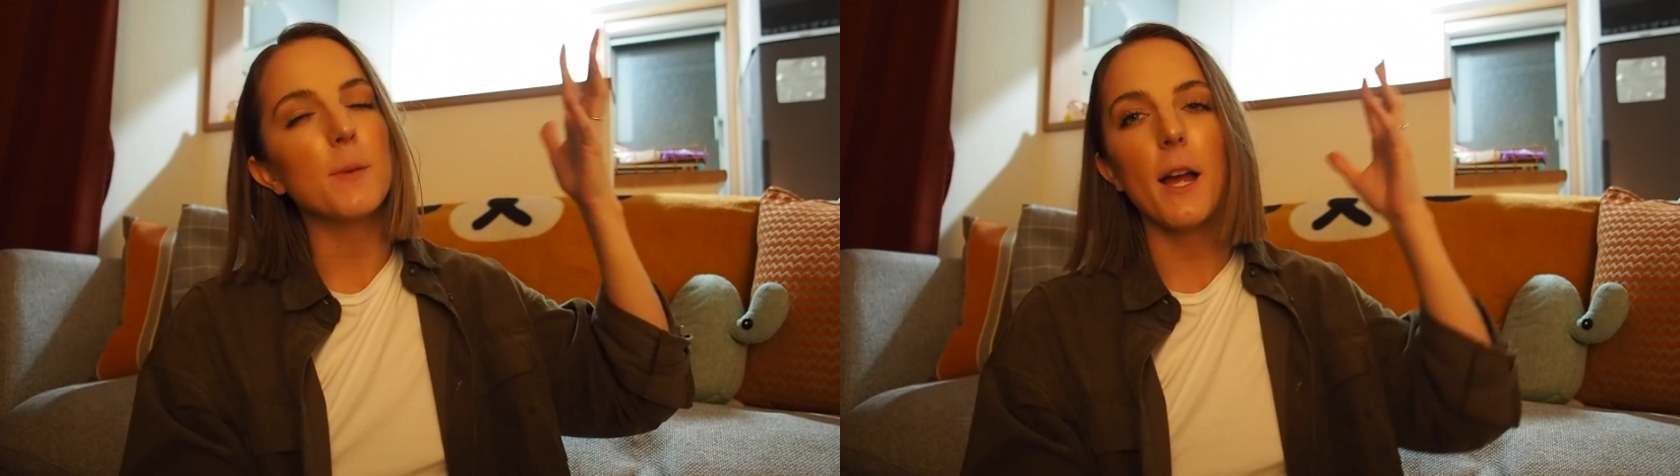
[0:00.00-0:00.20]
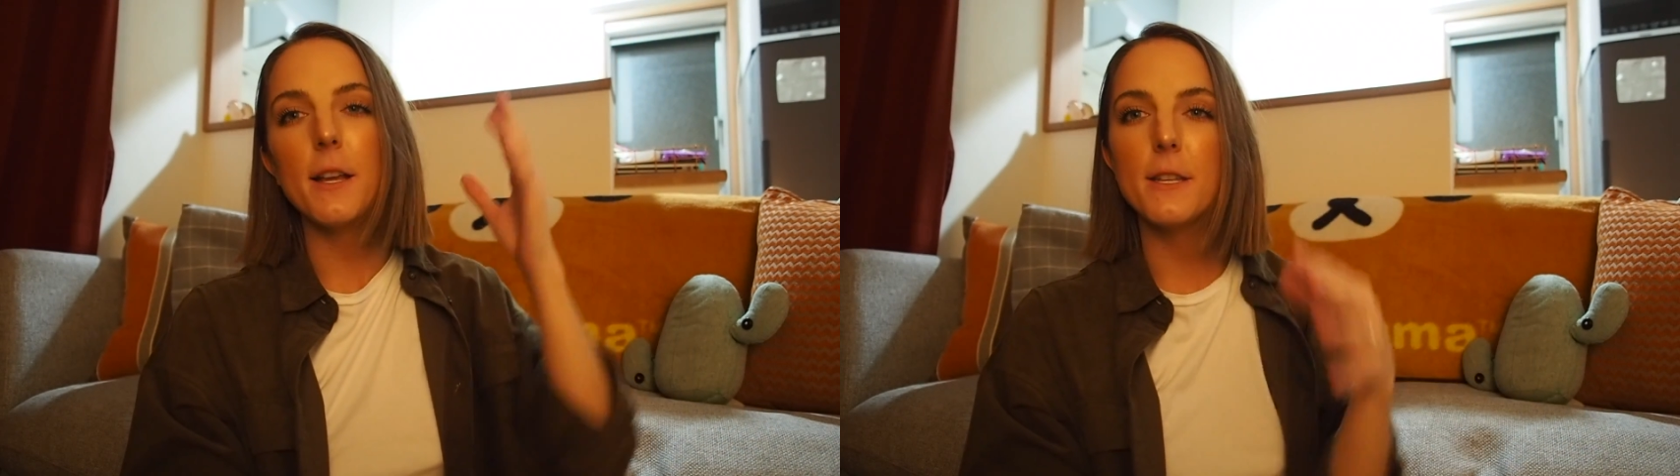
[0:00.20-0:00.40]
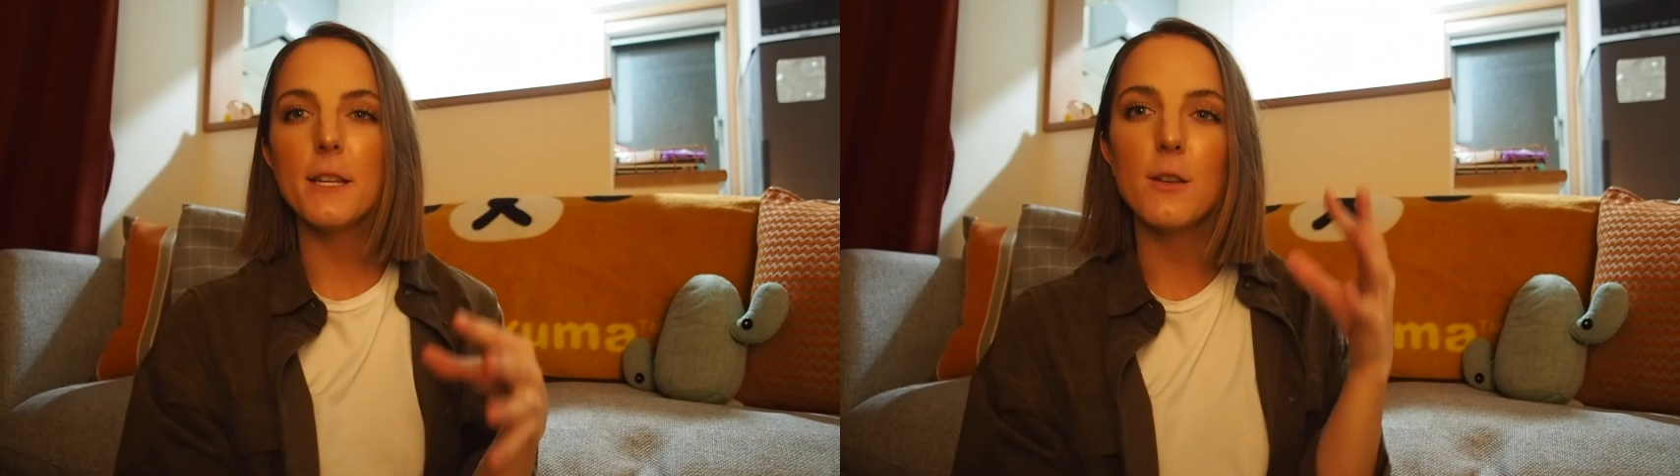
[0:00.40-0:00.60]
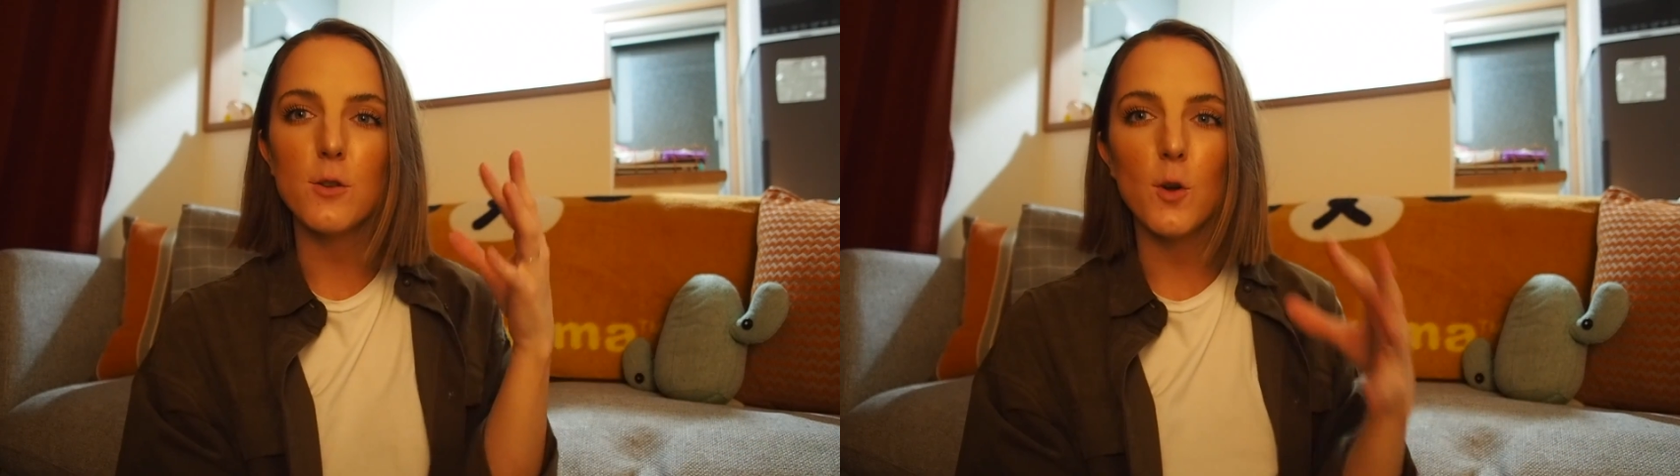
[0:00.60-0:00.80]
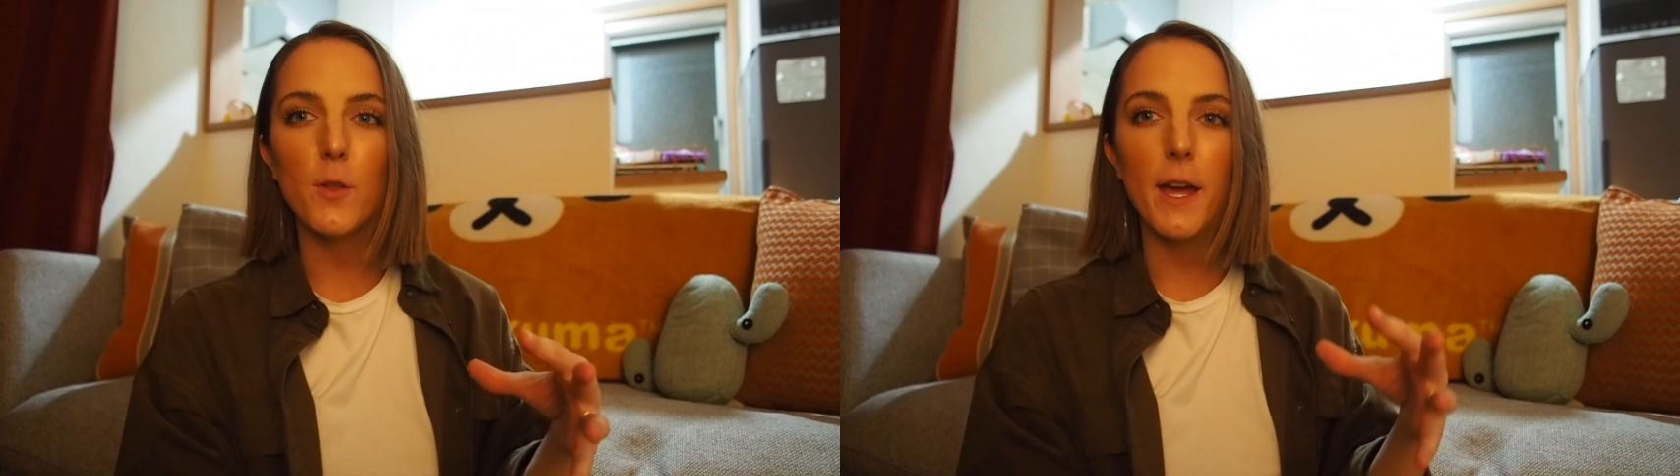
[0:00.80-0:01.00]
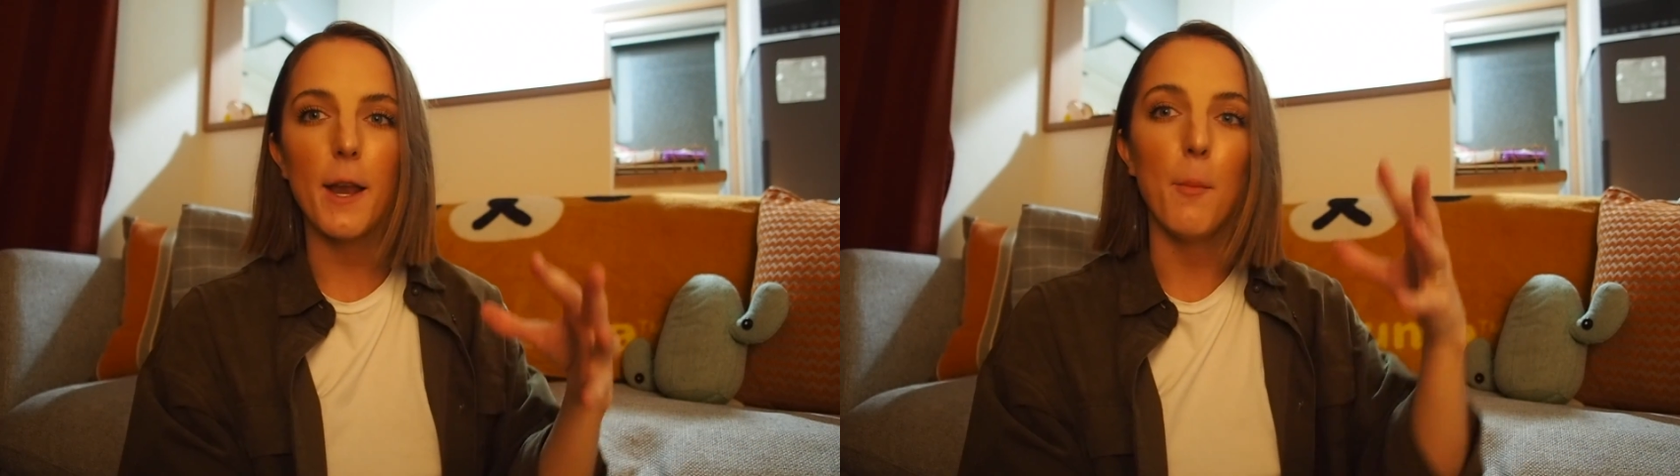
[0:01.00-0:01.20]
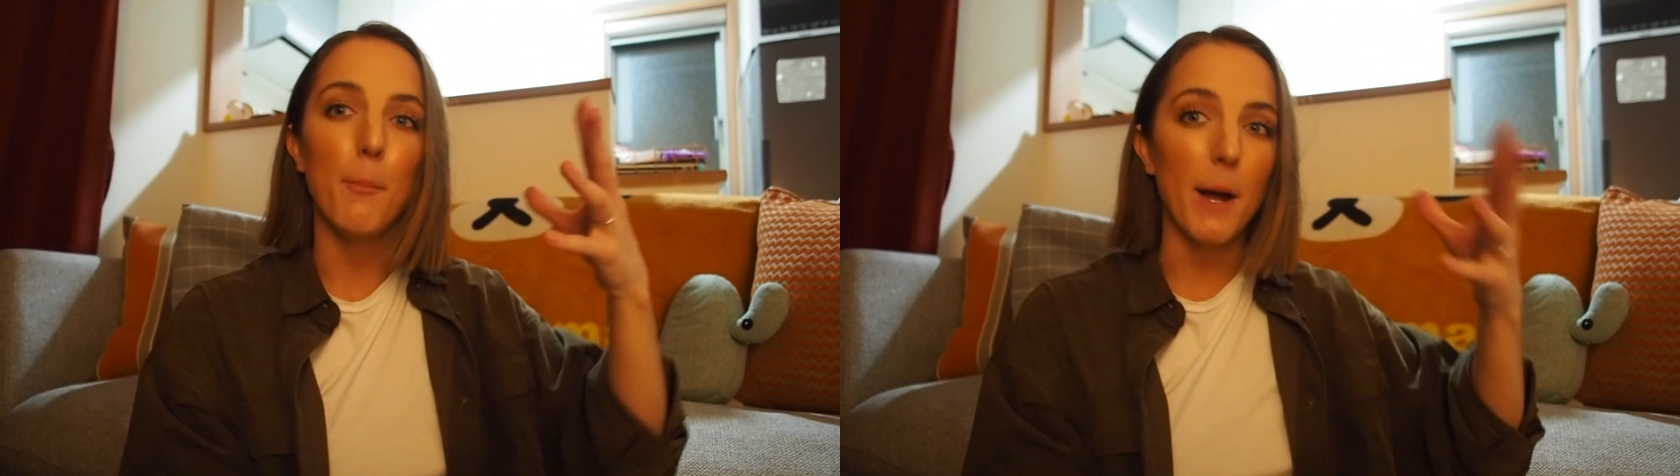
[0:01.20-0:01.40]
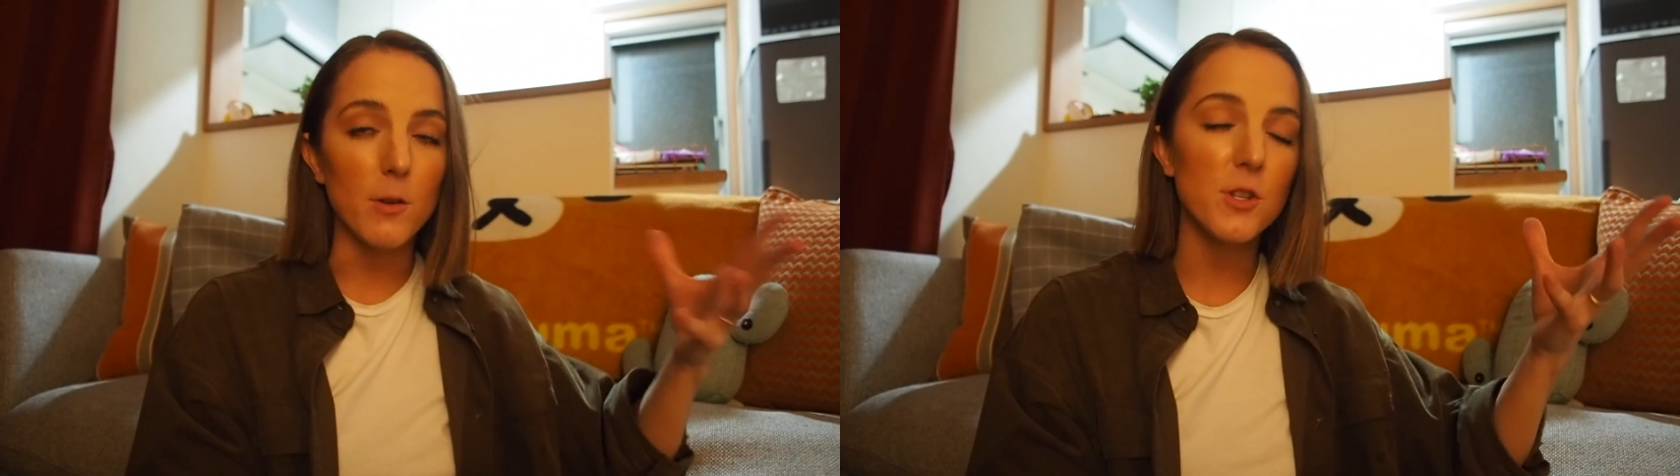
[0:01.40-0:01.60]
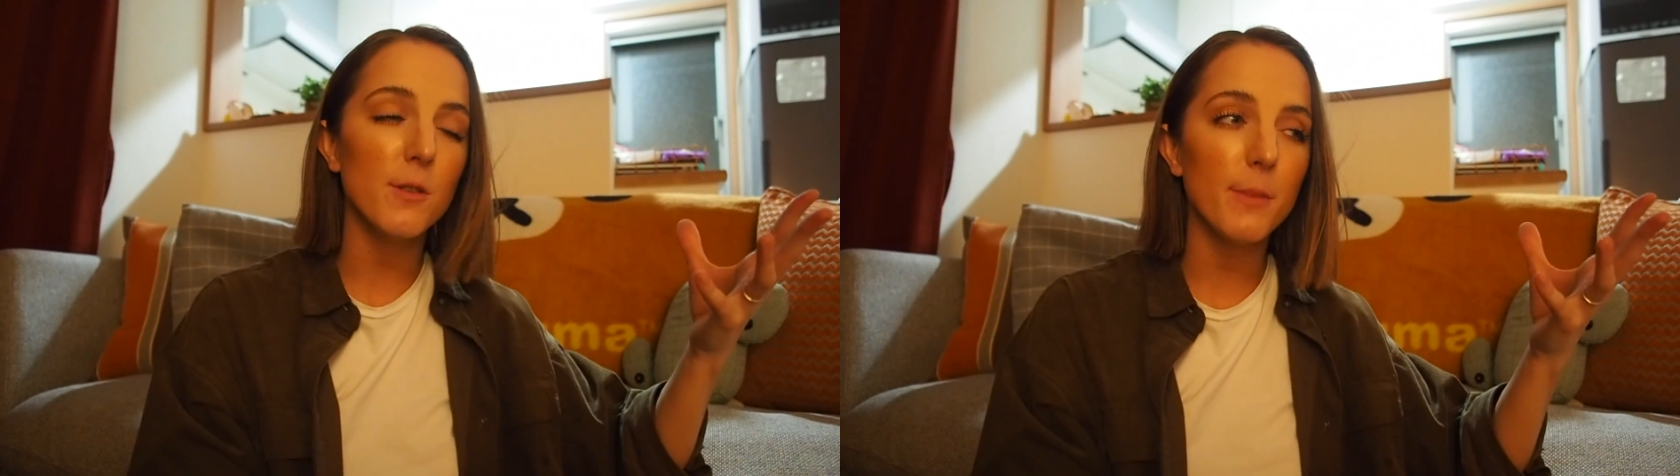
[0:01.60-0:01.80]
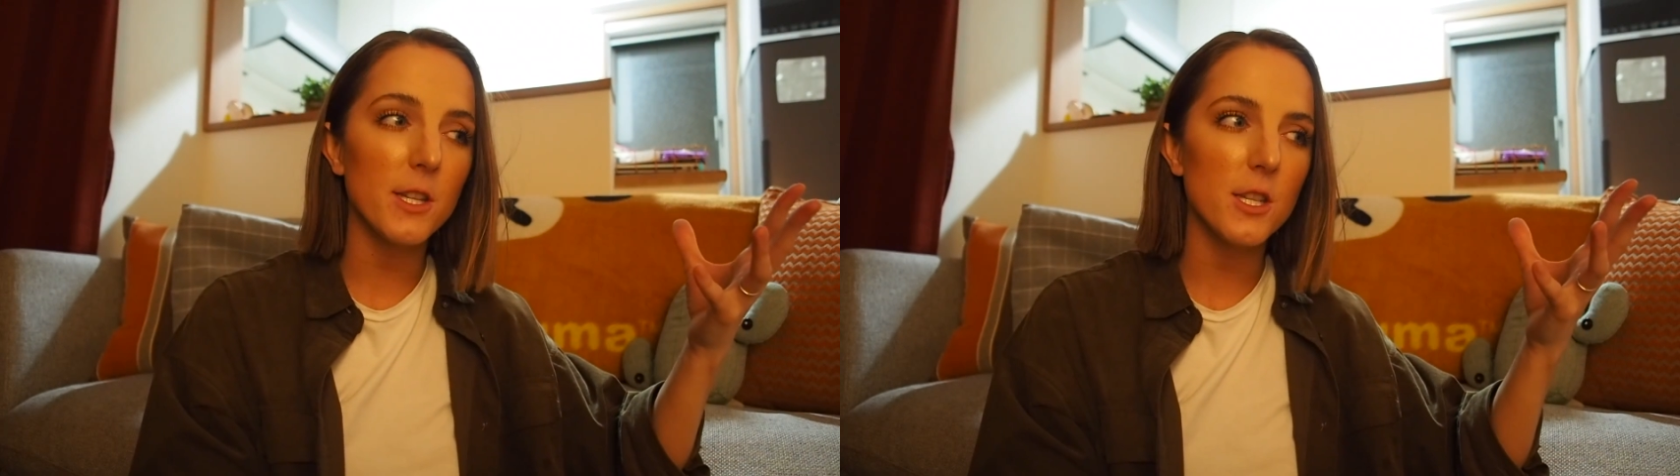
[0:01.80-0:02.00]
but I didn't know that about
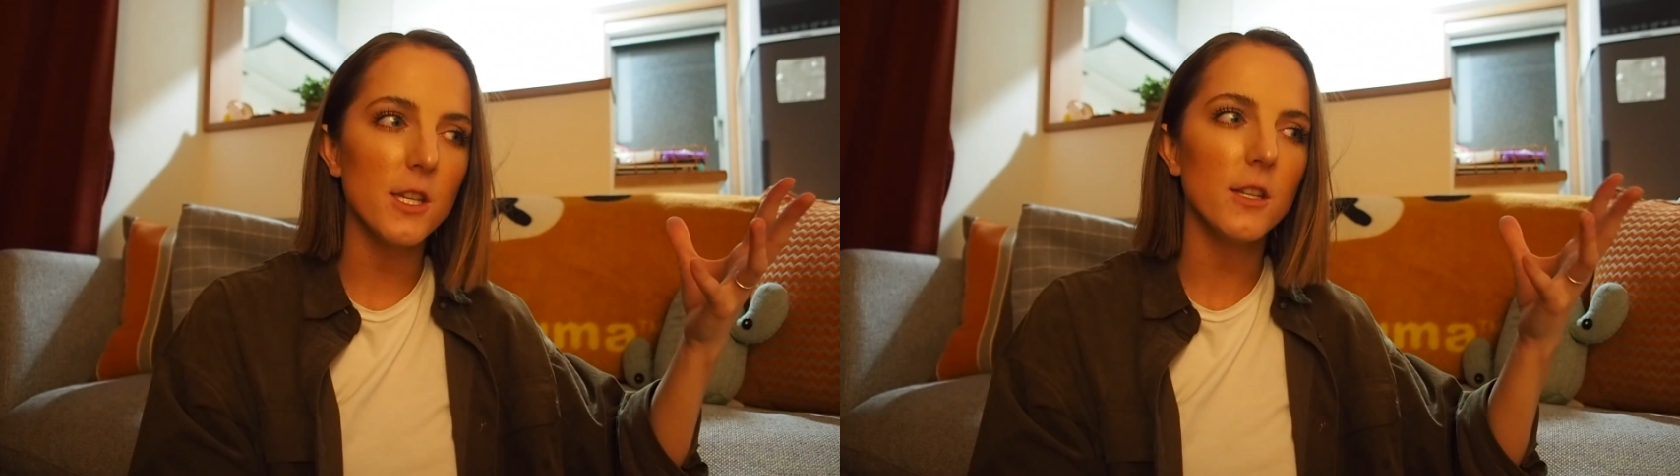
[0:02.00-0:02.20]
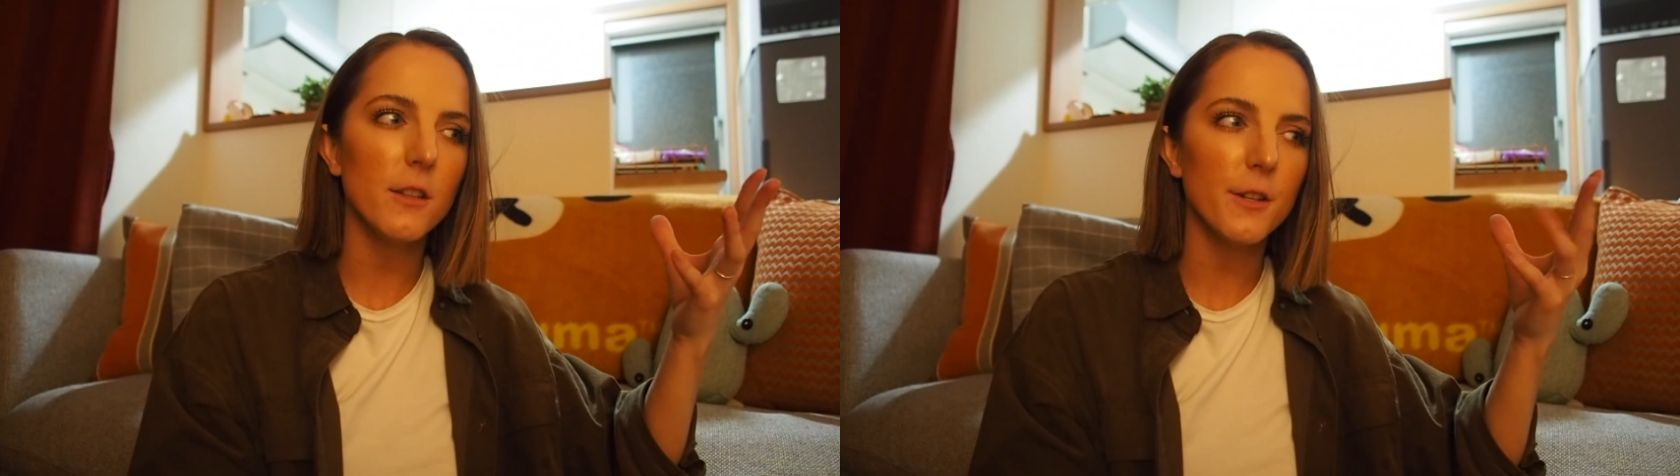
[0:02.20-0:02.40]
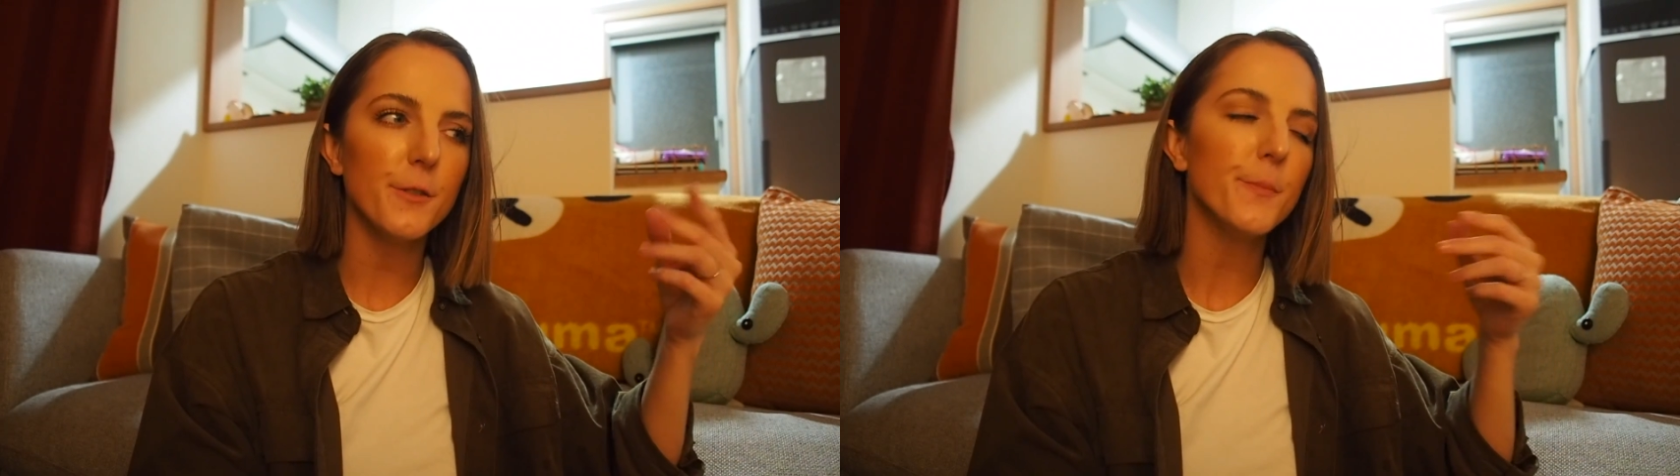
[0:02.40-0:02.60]
Shimbashi, you know?